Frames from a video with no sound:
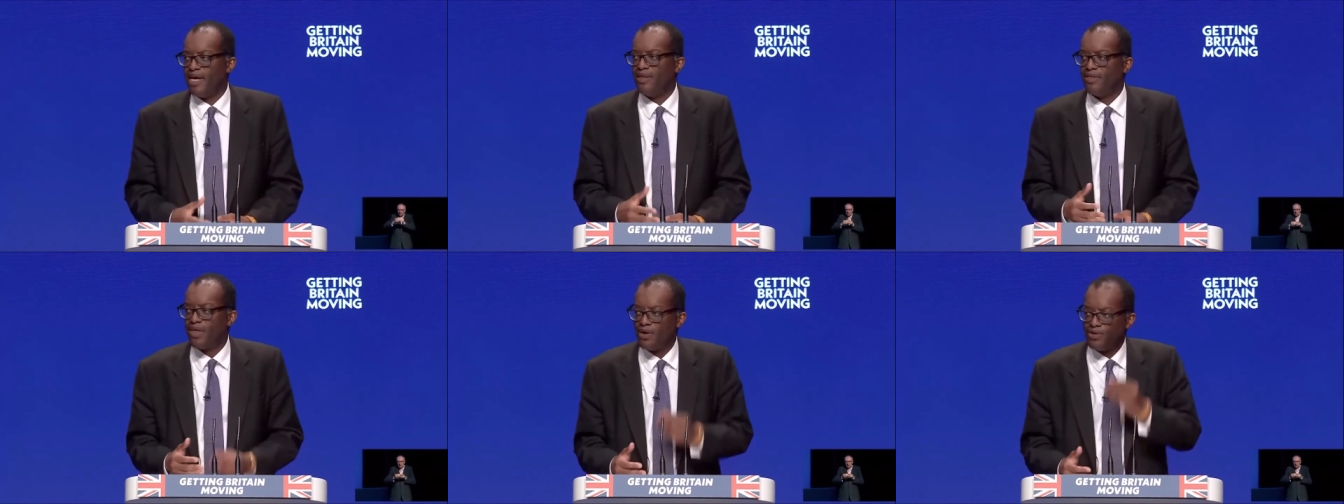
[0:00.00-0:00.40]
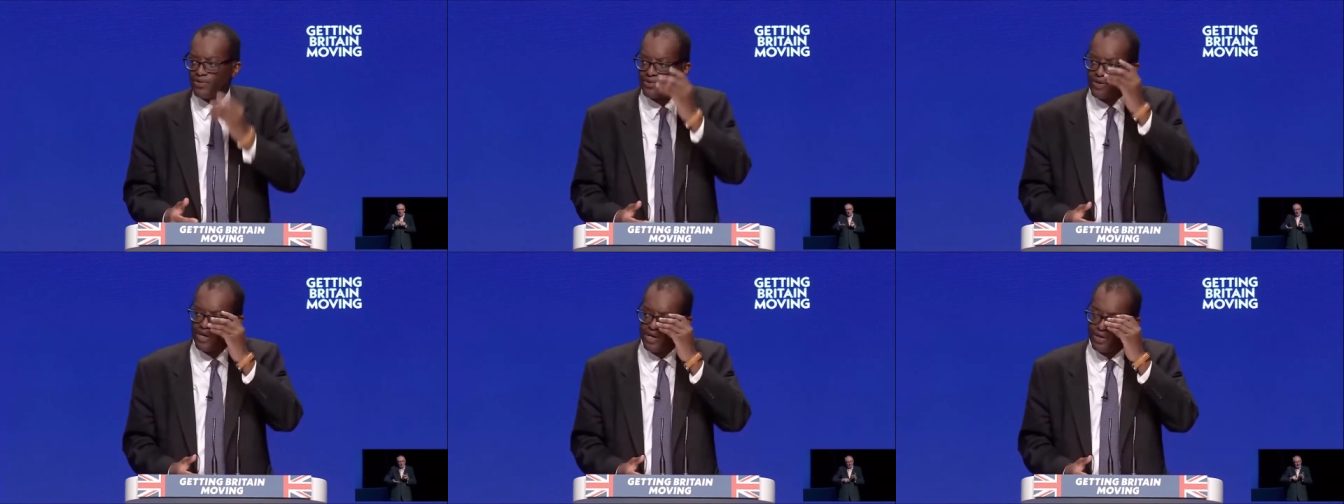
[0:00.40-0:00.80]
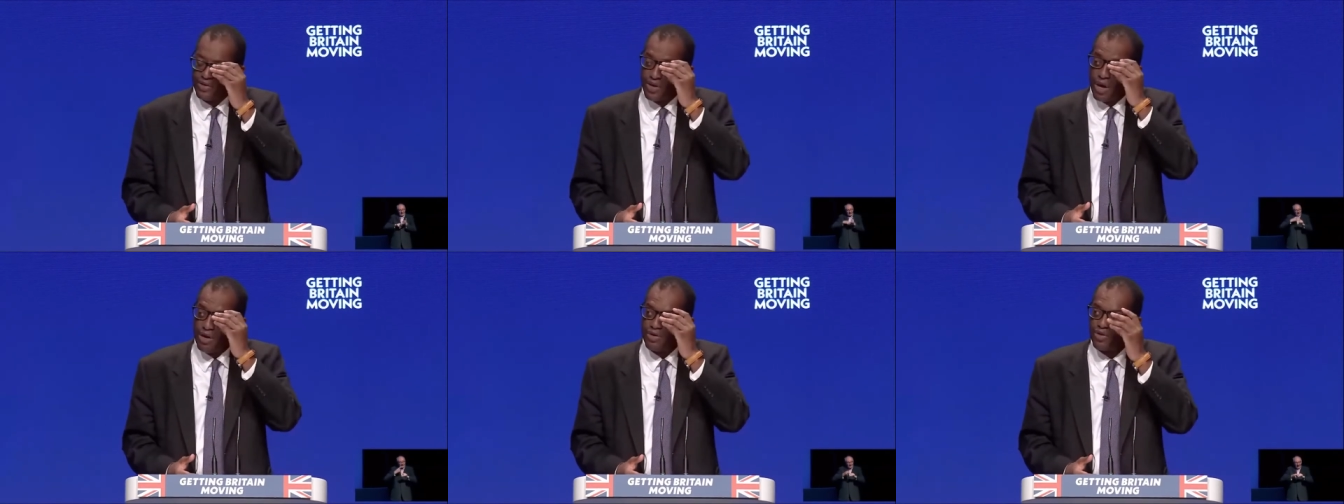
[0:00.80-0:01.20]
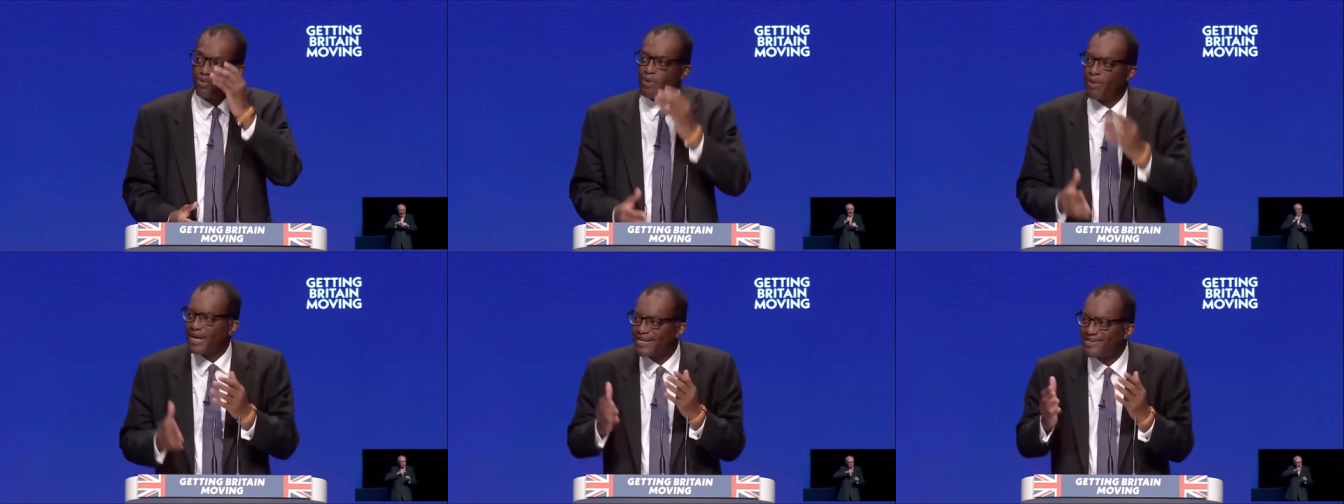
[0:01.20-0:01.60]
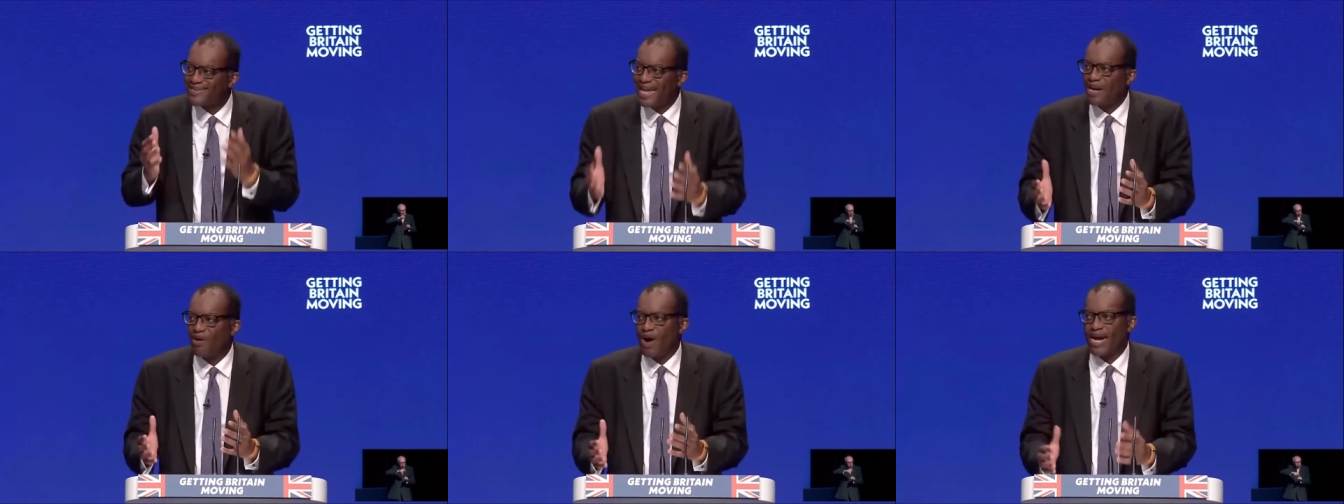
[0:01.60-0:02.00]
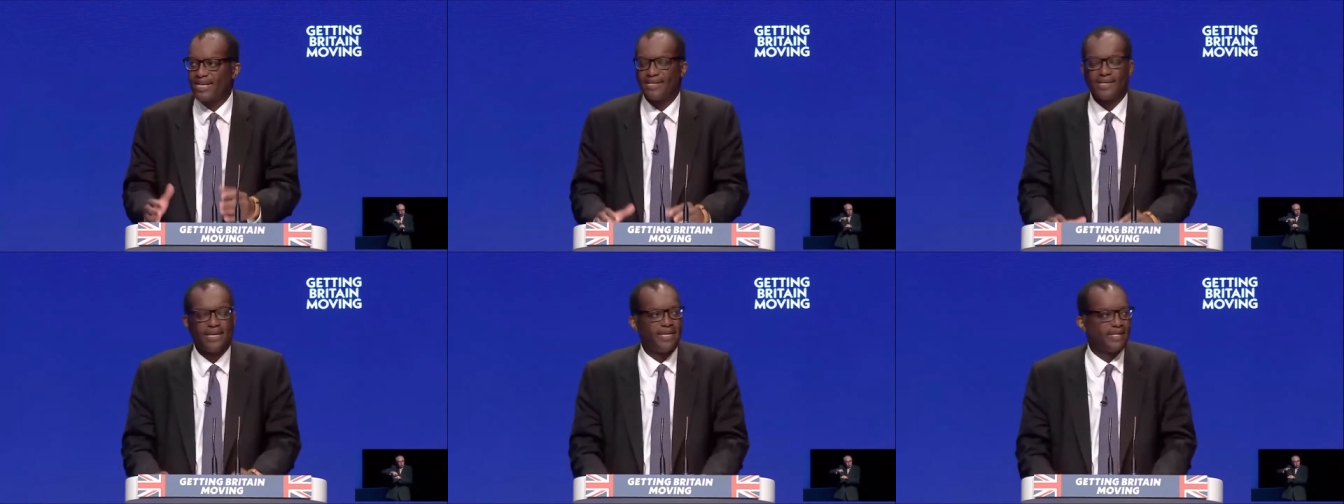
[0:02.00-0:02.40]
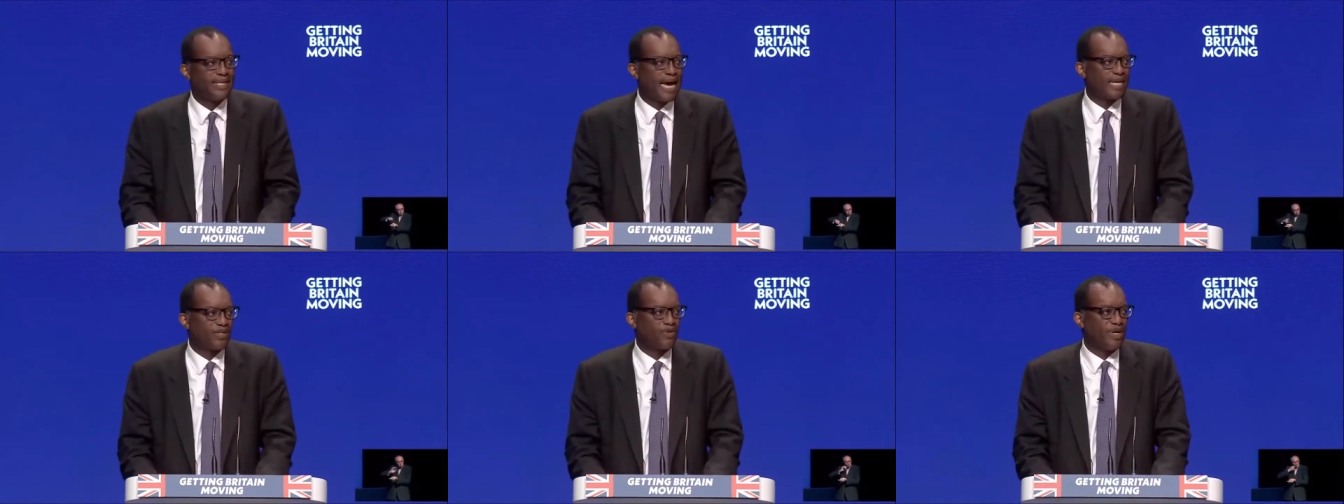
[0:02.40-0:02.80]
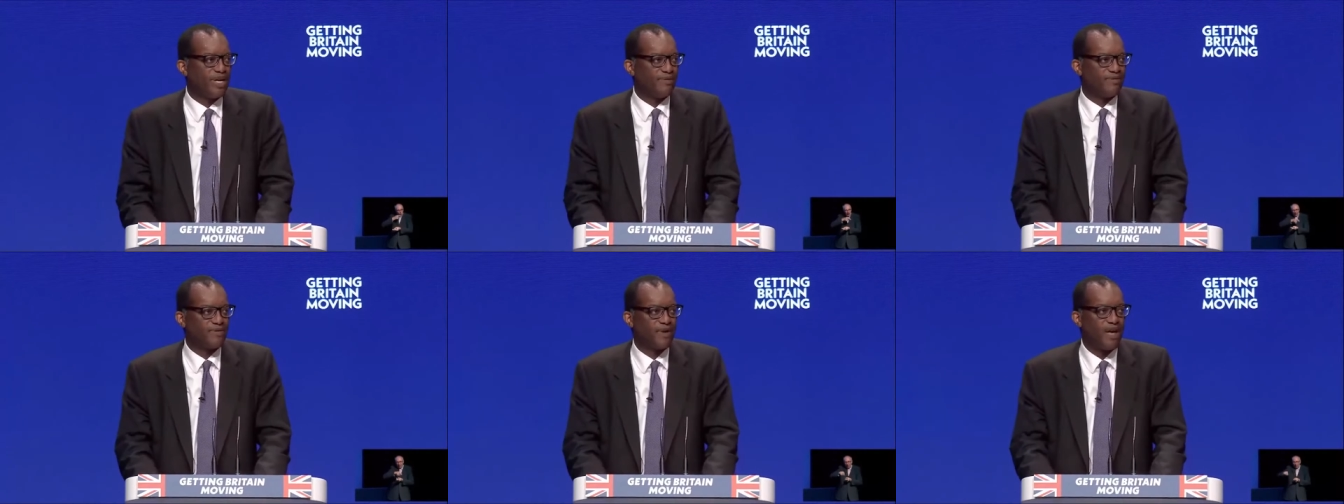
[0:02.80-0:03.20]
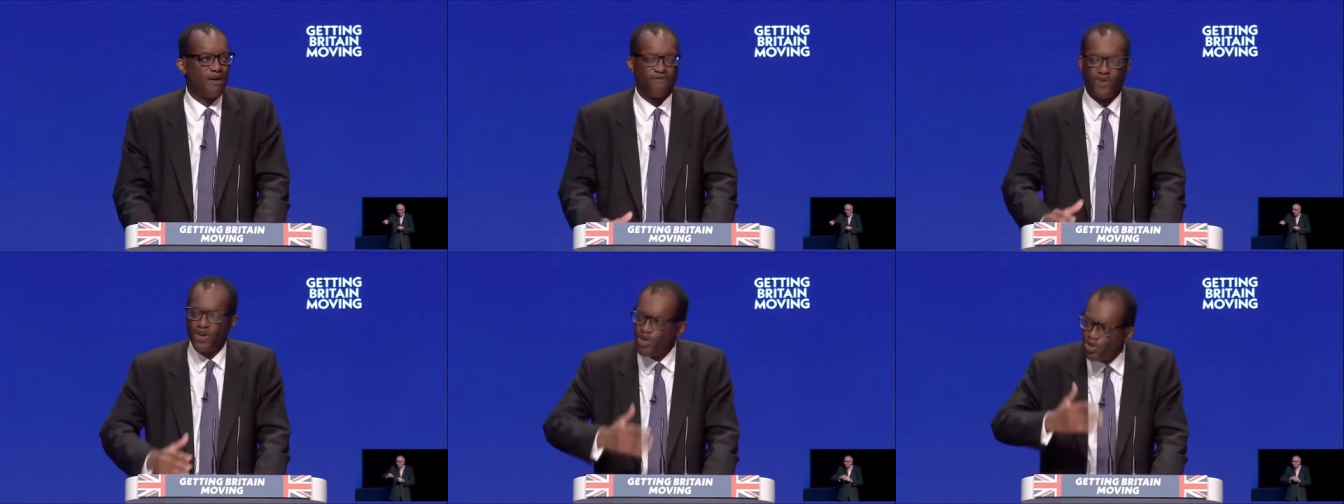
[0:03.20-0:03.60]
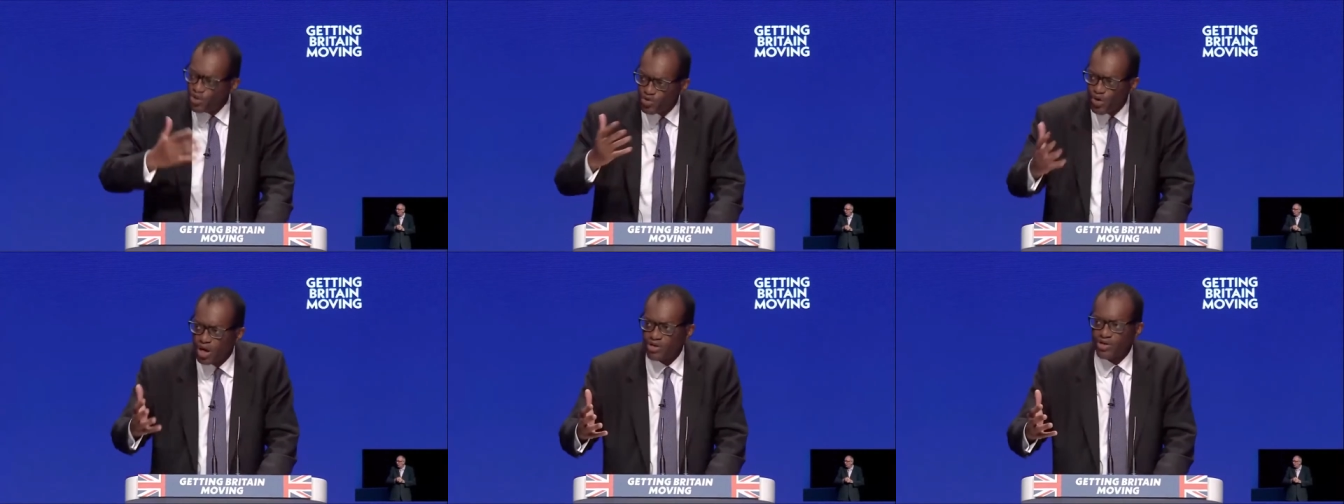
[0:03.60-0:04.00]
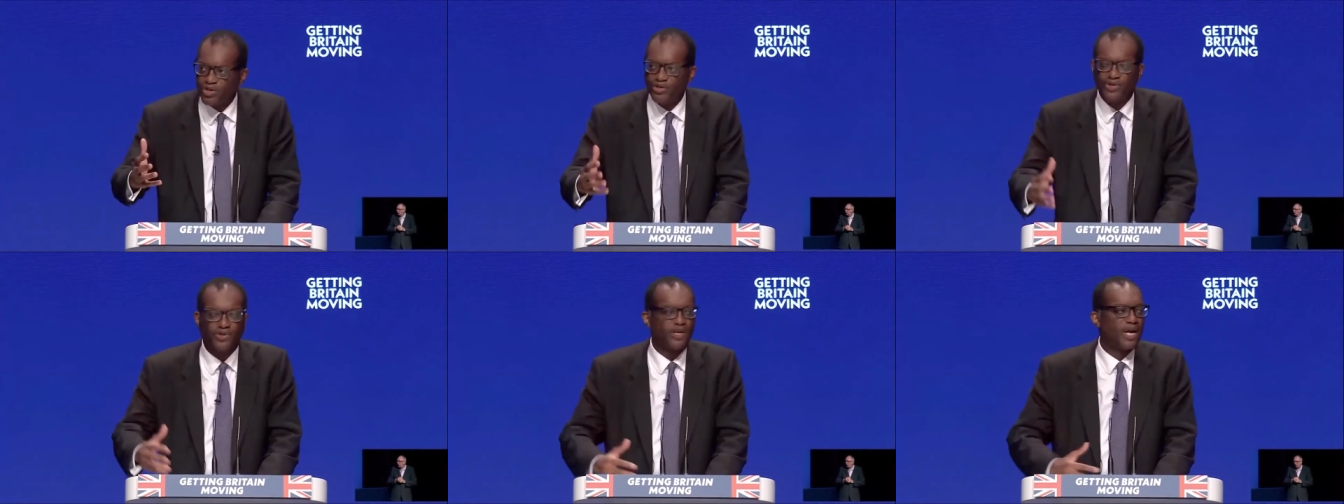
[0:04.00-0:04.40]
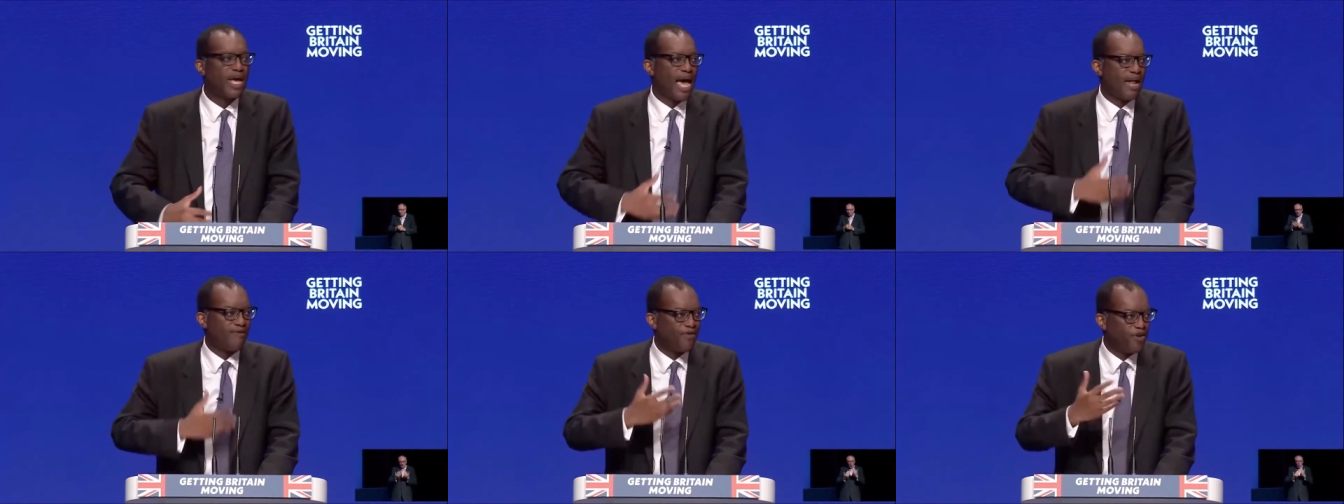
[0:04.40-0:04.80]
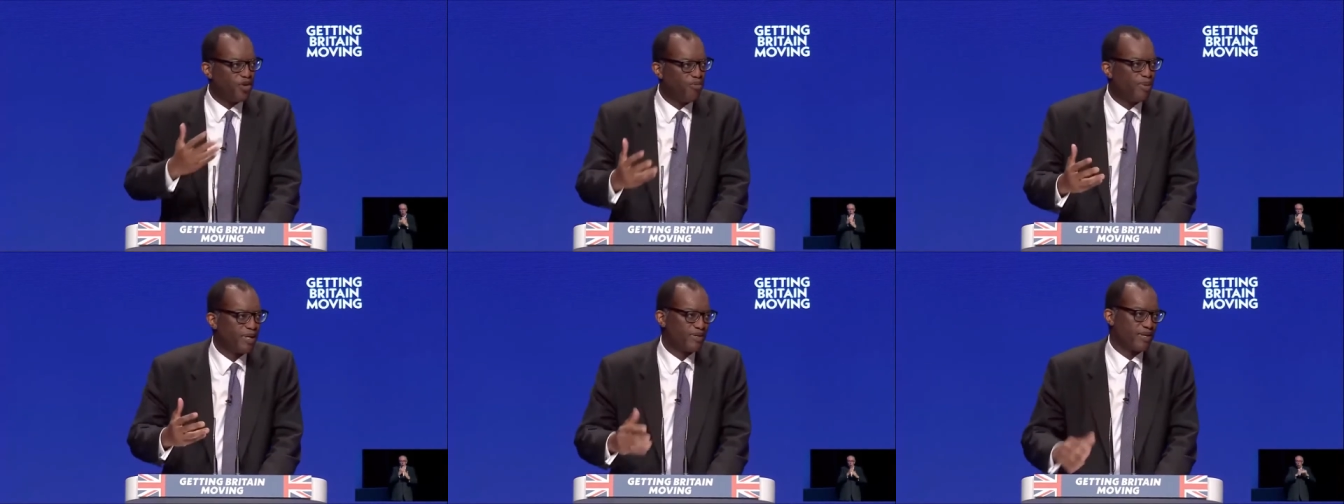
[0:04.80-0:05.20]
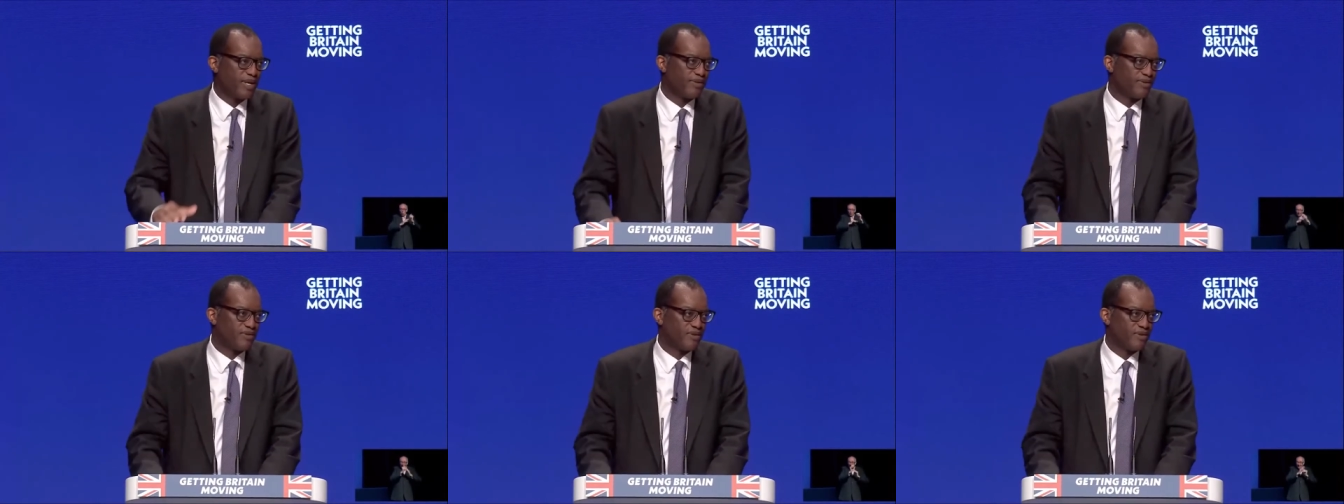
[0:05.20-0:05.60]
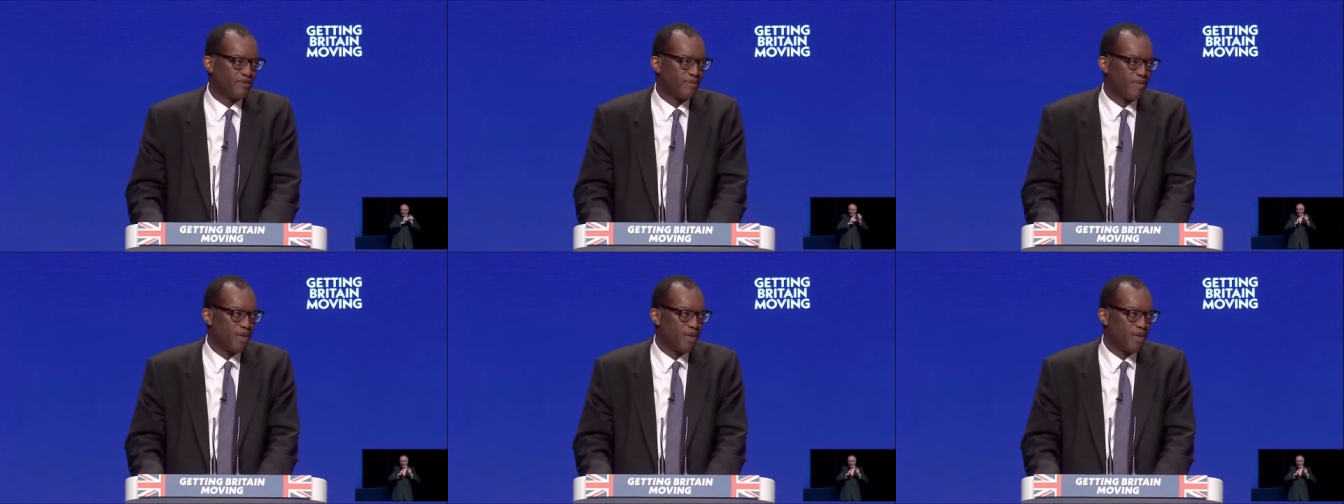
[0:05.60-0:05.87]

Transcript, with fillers: in those zones. We will accelerate tax reliefs for new structures and for new buildings.